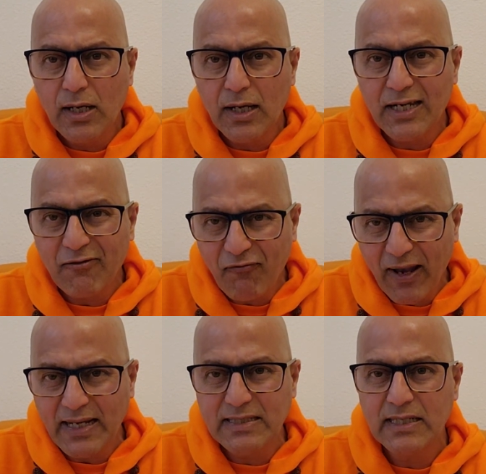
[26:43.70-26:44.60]

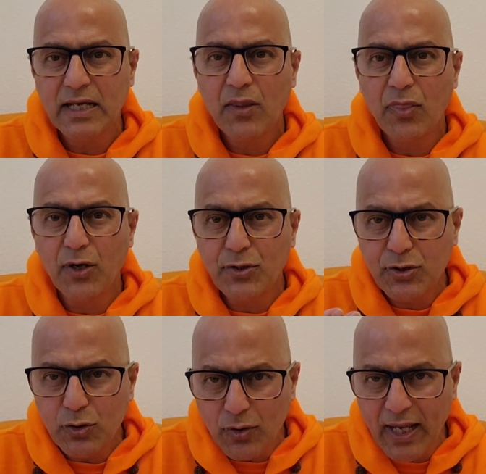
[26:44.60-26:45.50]
reflect the
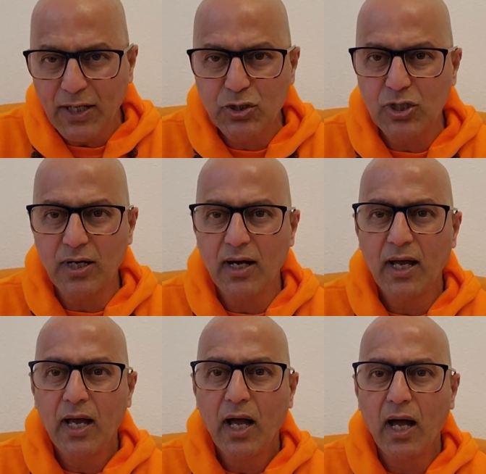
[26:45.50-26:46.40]
true nature
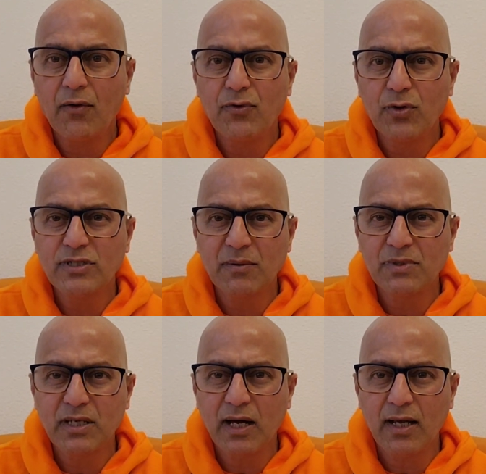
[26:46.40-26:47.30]
of those
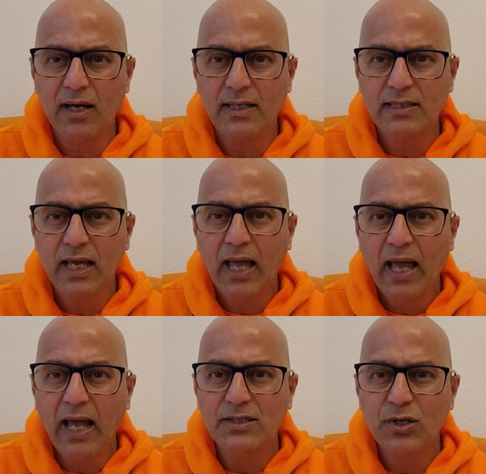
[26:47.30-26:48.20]
samskaras
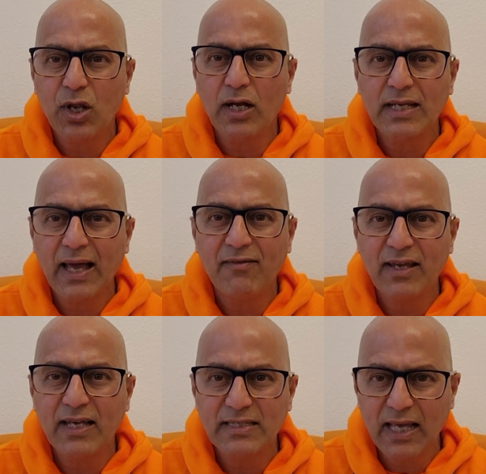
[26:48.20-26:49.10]
as not having
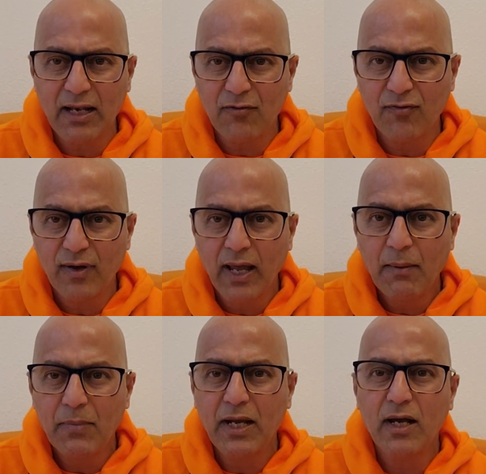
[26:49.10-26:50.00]
a self,
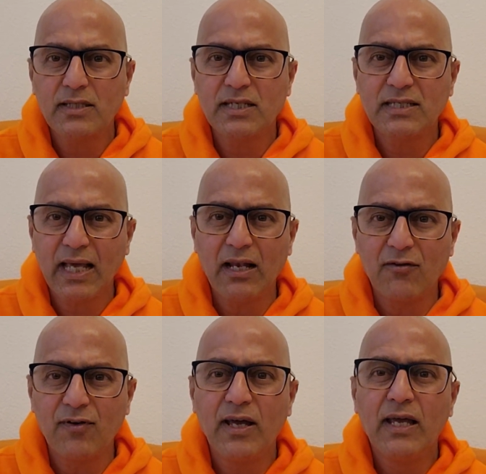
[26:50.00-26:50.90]
because the
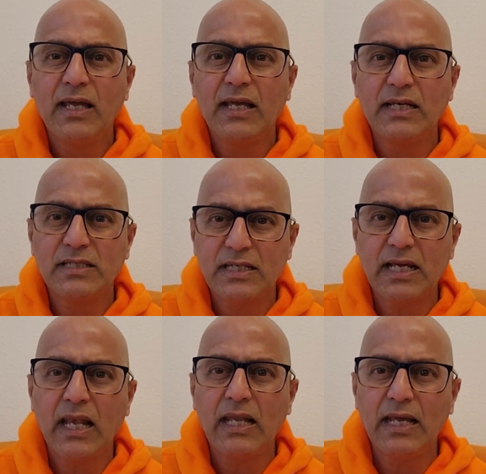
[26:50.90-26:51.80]
self is
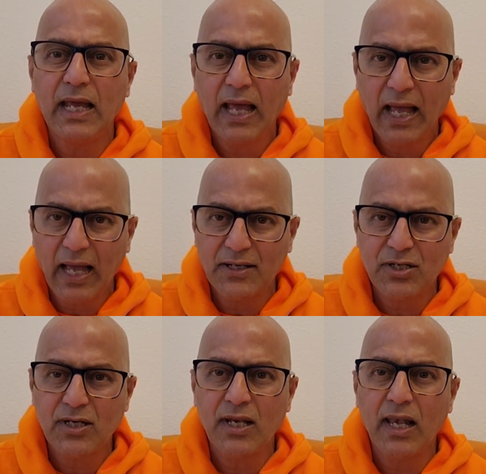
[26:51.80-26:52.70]
really
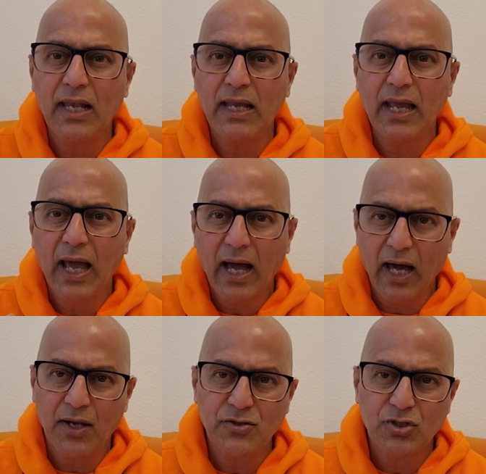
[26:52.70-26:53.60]
eternally
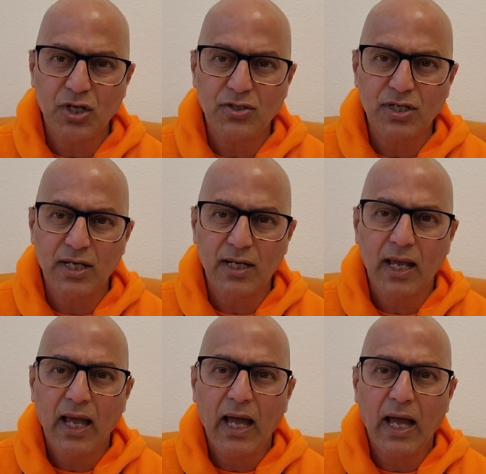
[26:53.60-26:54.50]
unchanging
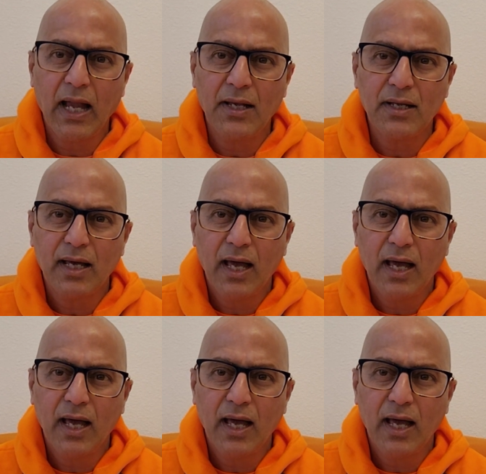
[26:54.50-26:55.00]
and